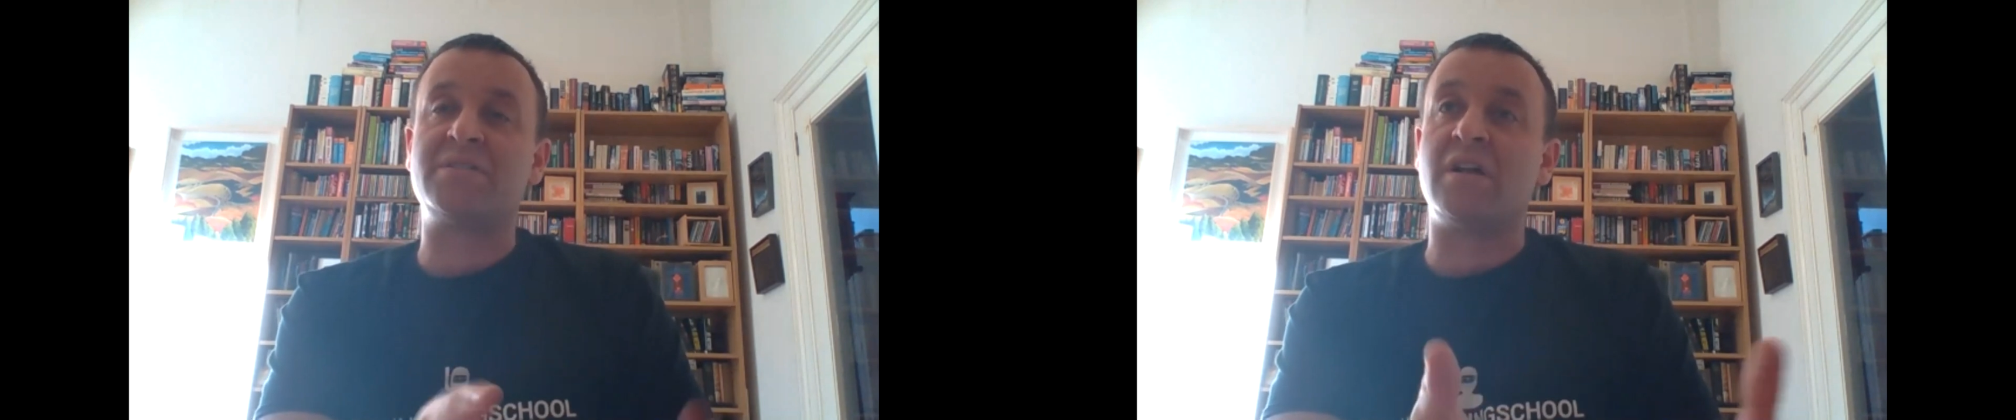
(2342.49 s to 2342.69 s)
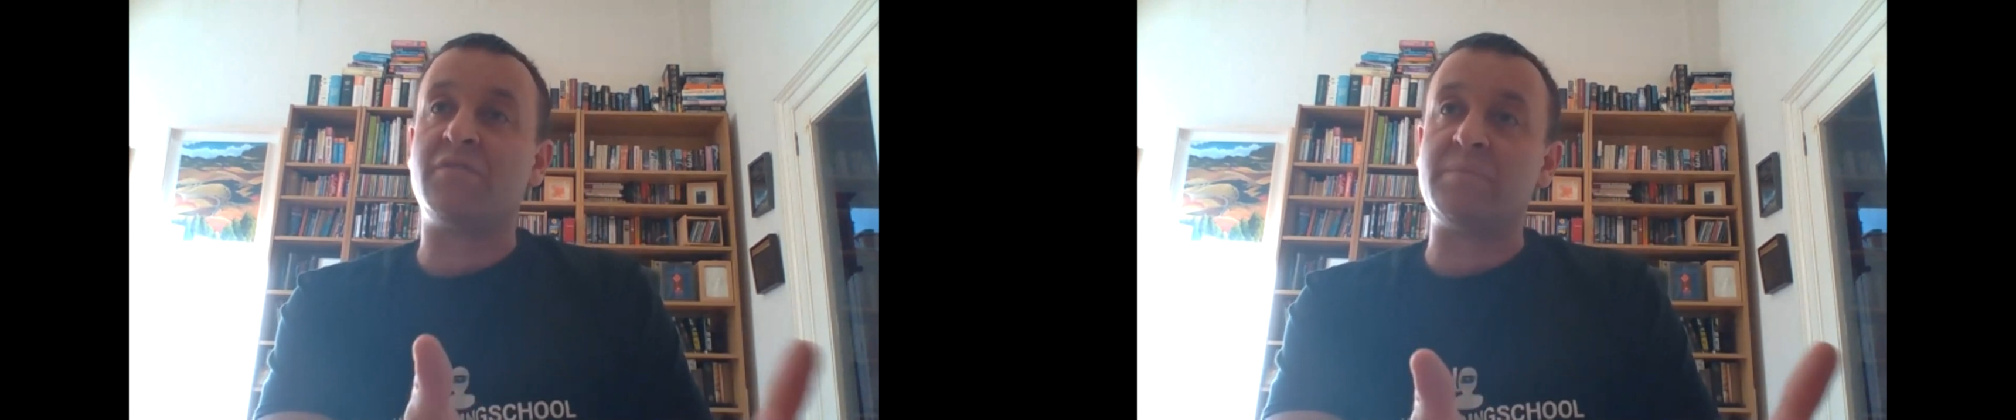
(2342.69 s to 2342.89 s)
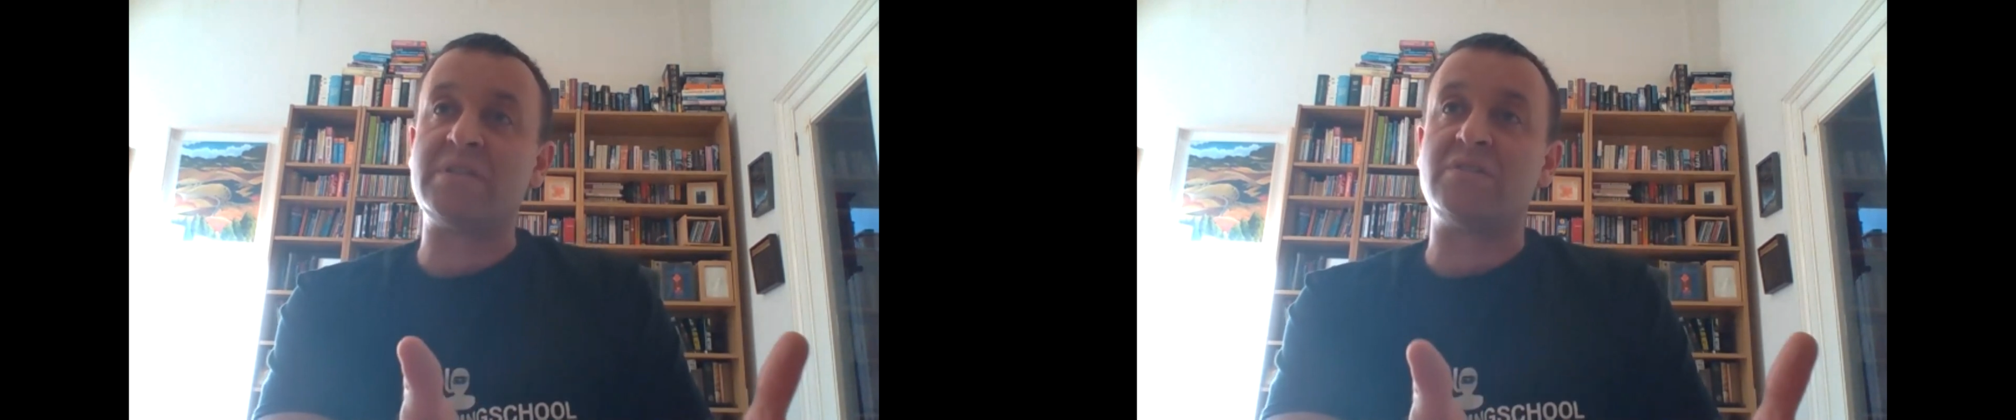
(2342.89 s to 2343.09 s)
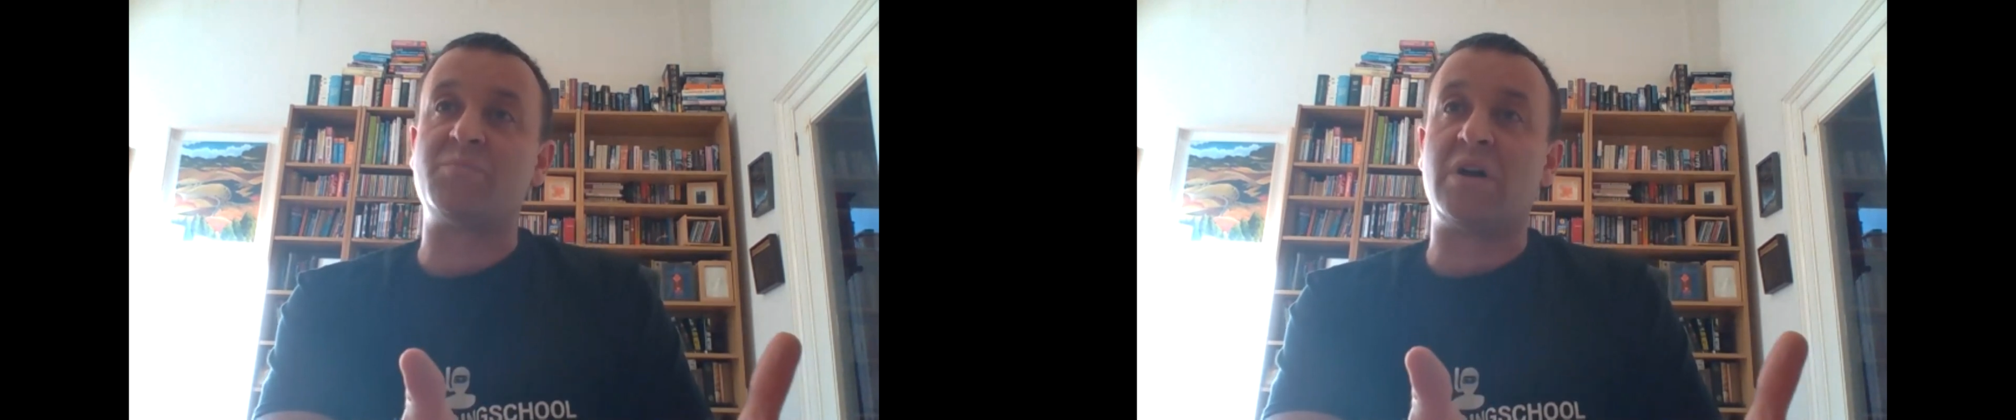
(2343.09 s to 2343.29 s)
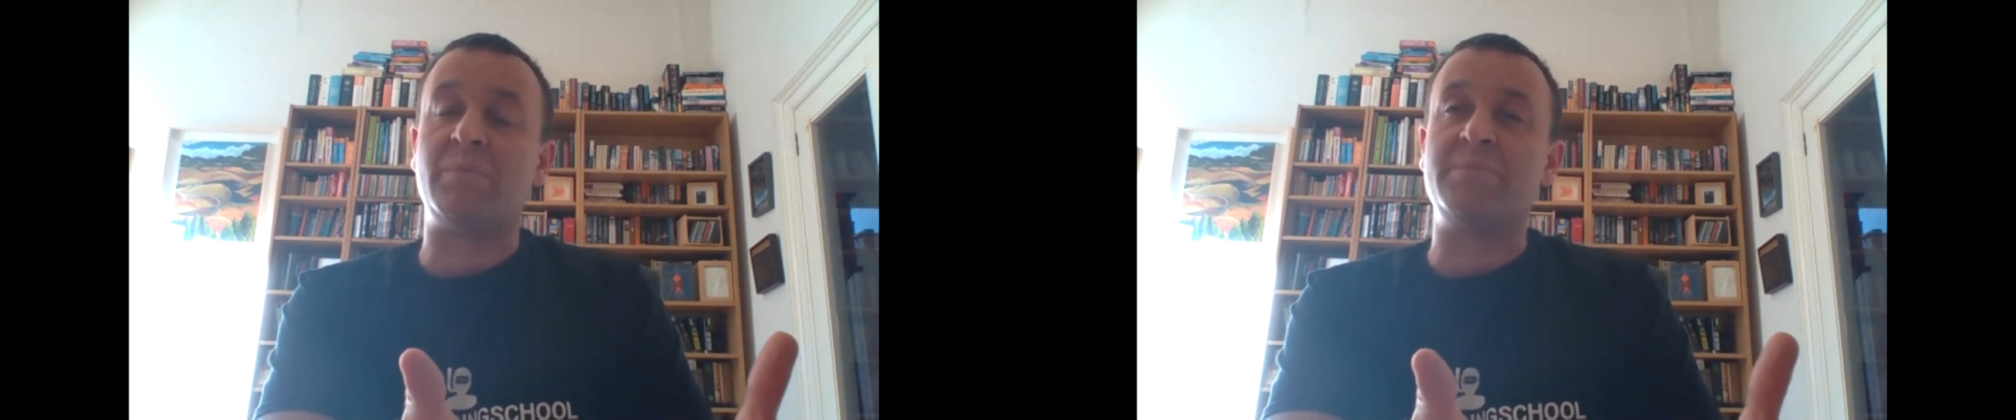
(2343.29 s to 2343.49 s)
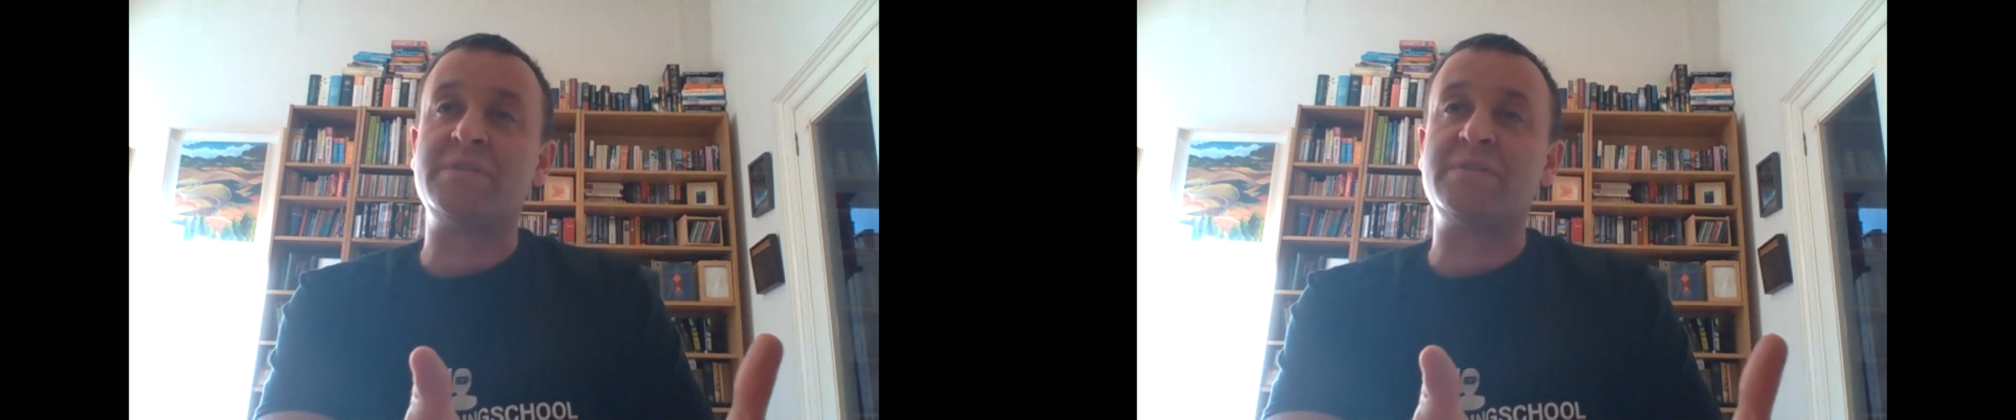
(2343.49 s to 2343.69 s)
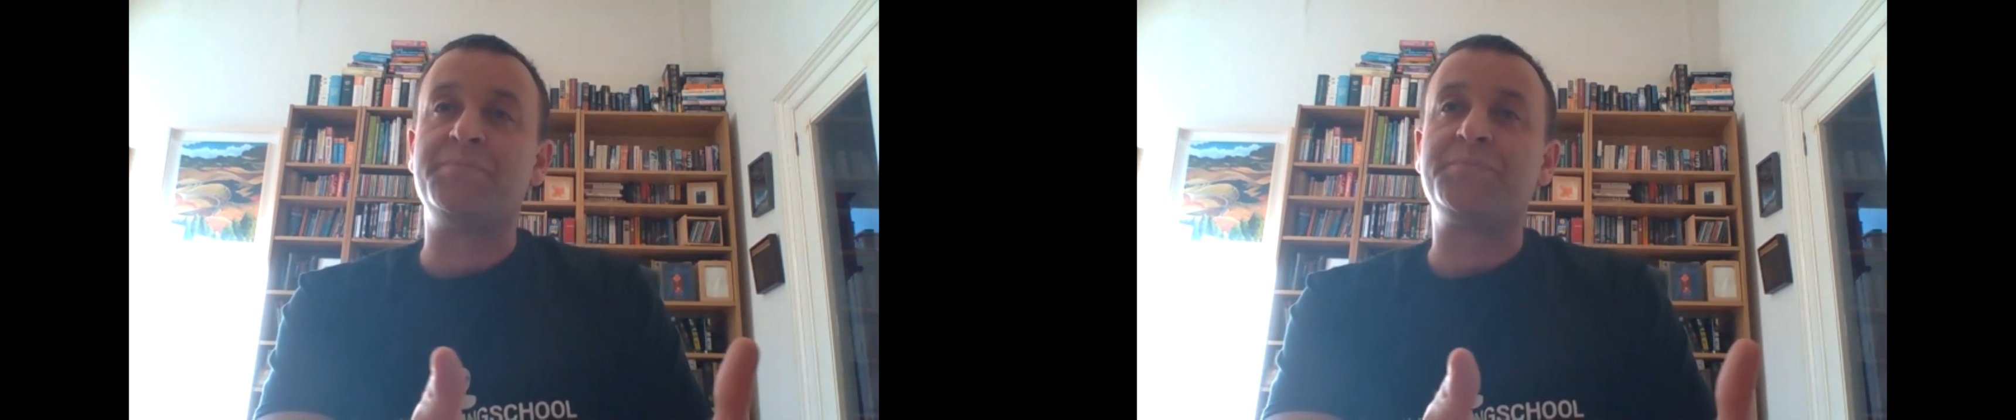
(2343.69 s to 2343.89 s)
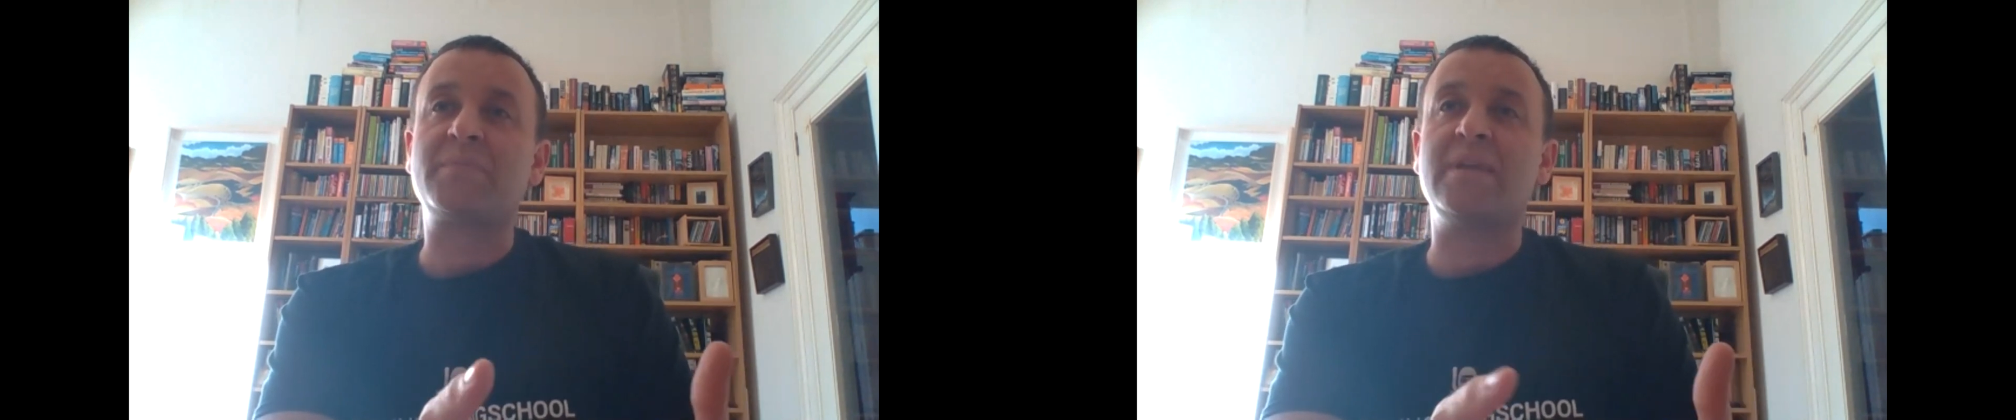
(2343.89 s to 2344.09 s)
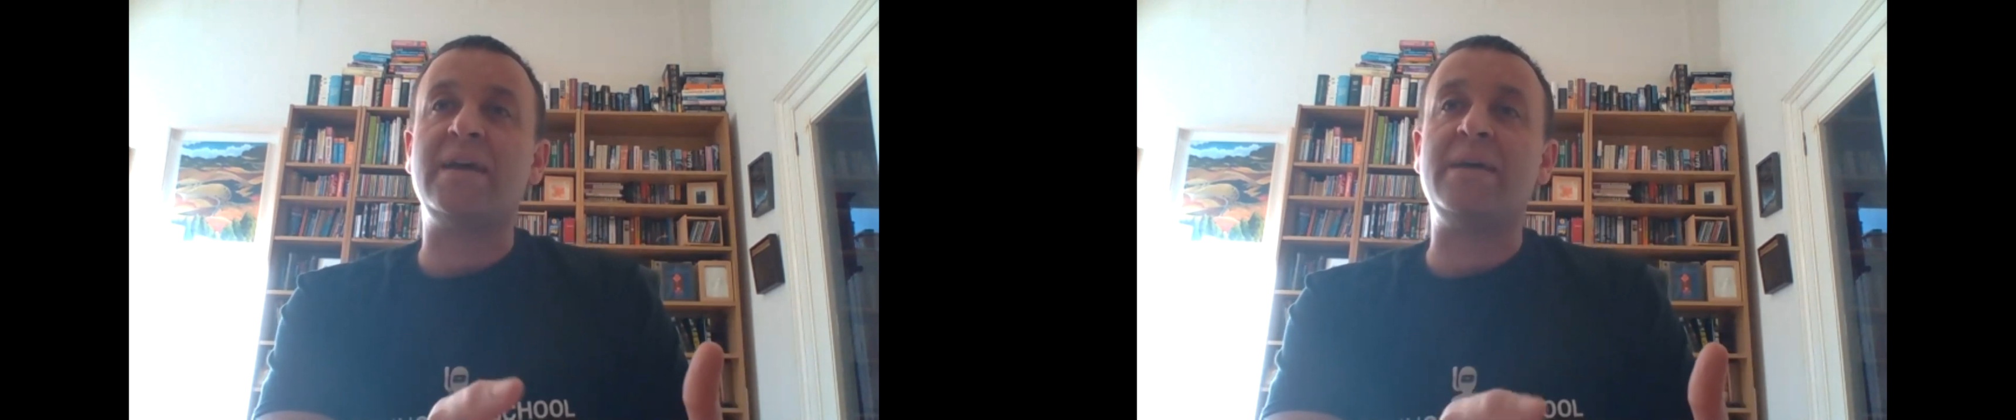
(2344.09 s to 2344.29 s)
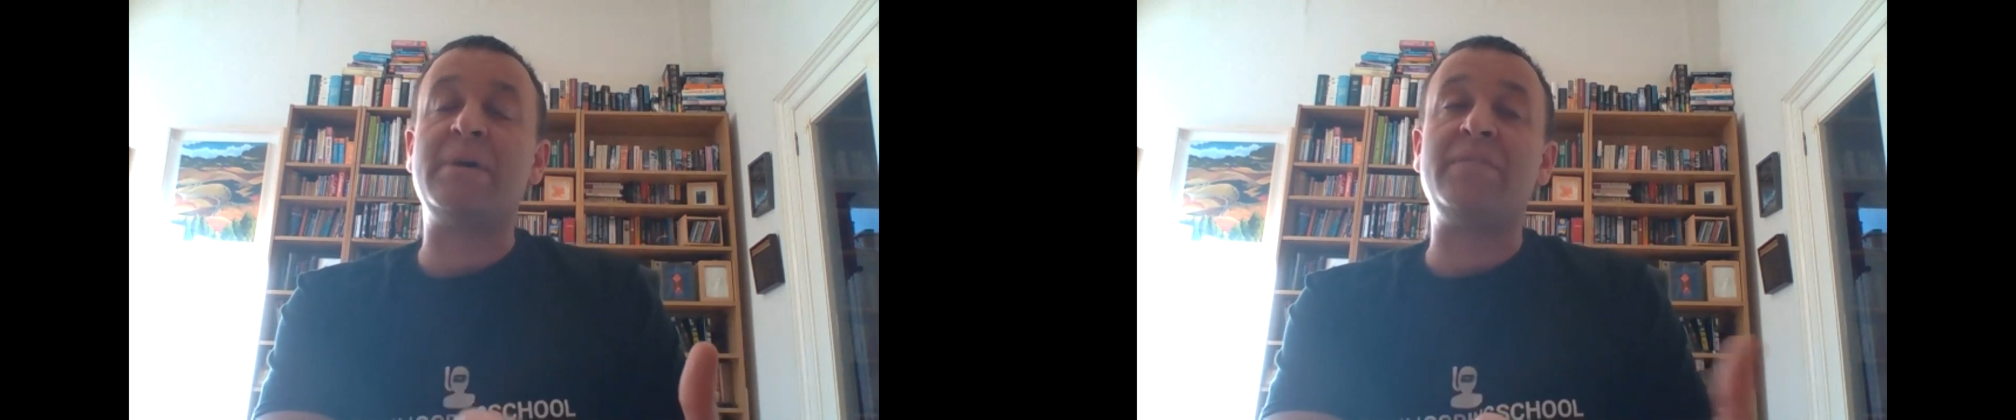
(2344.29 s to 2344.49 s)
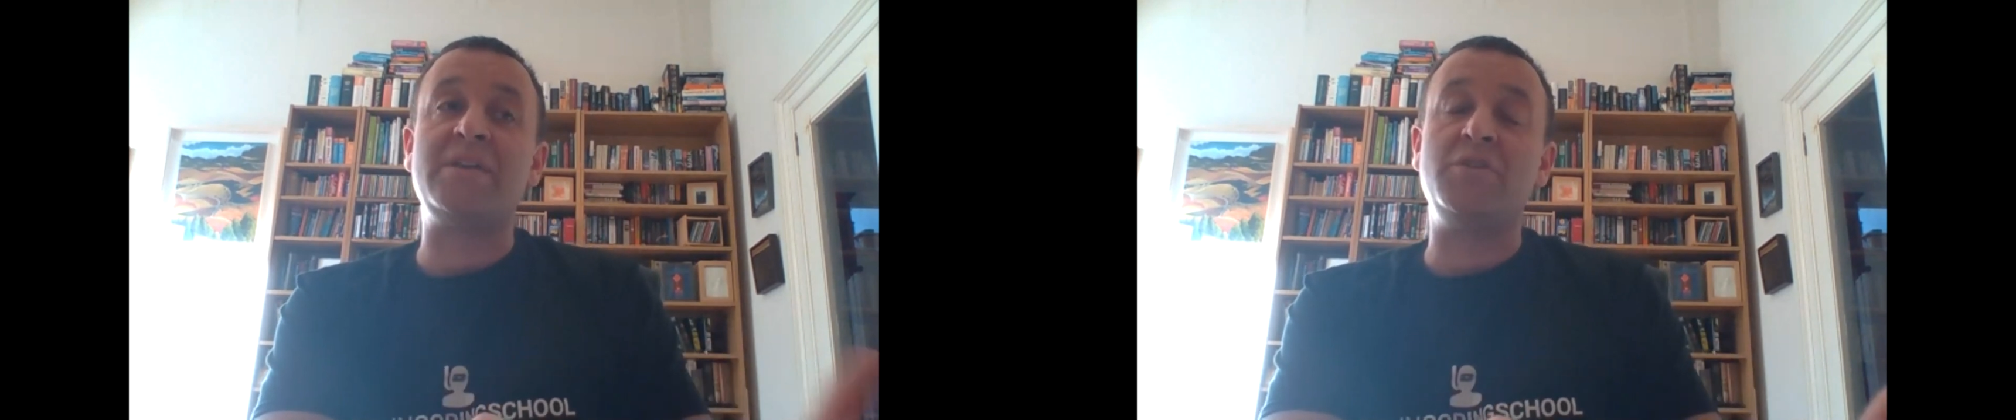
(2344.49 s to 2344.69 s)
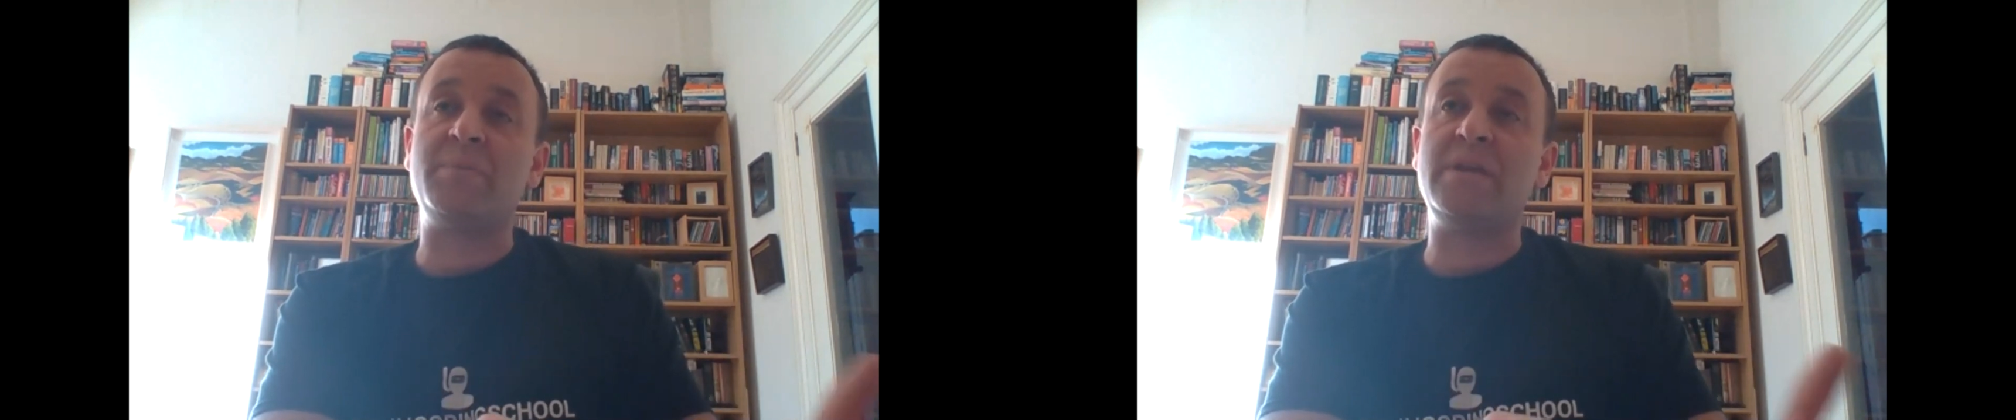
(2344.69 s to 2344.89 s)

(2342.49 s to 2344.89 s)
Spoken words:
solving business problems. And then